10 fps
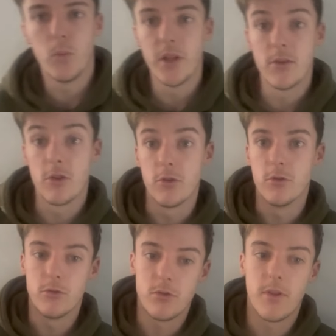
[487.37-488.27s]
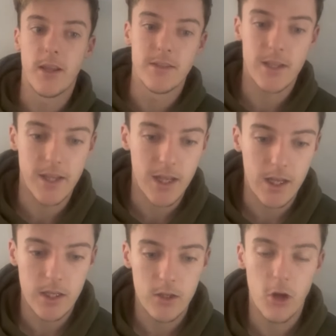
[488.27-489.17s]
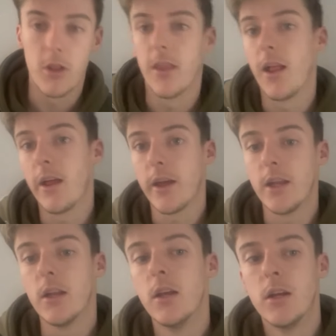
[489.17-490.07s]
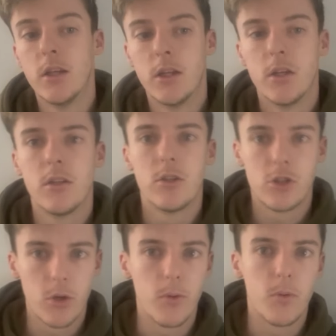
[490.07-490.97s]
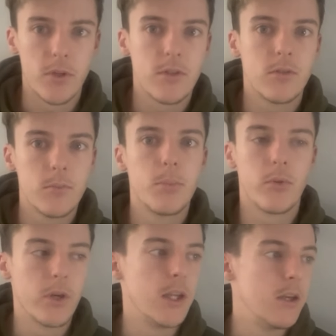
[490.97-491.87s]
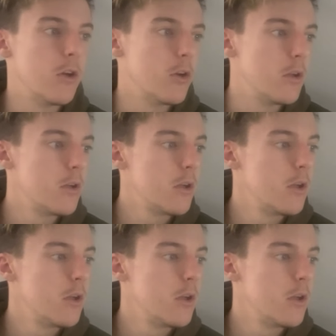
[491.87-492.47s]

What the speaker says: wind tunnels and things like that online show it's pretty good.